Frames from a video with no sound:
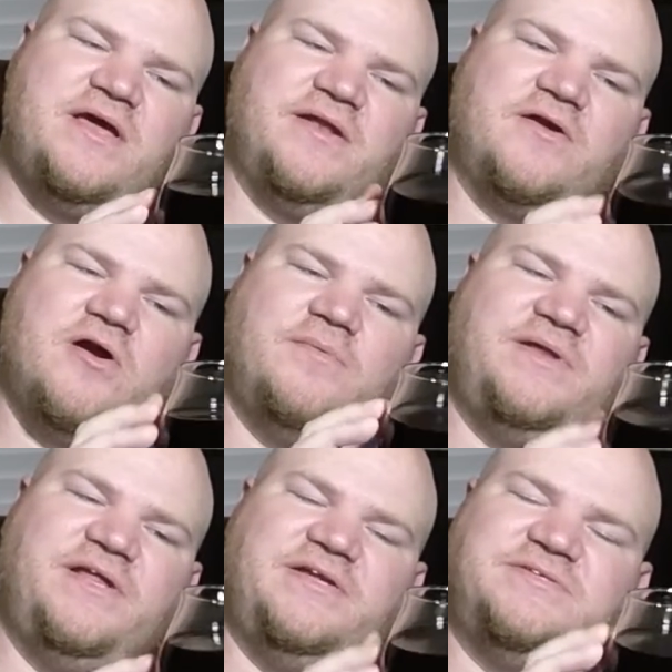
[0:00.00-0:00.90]
the
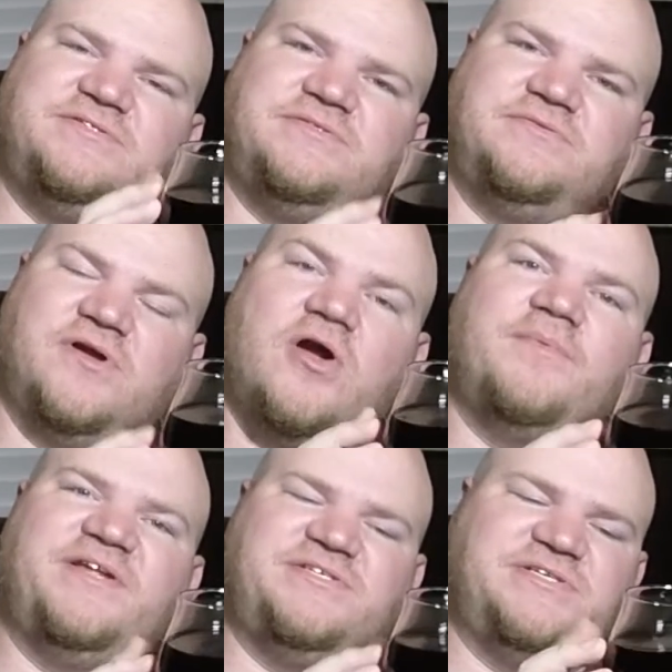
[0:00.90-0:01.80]

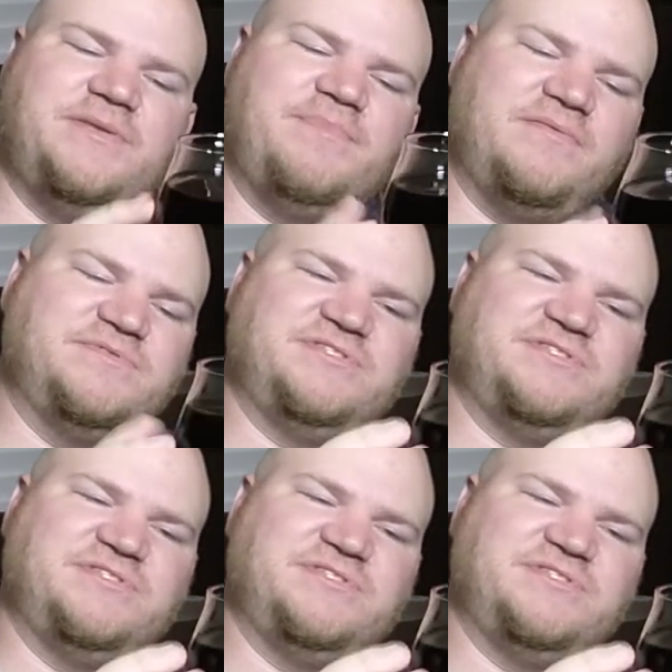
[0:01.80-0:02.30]
carbonation and the bubbles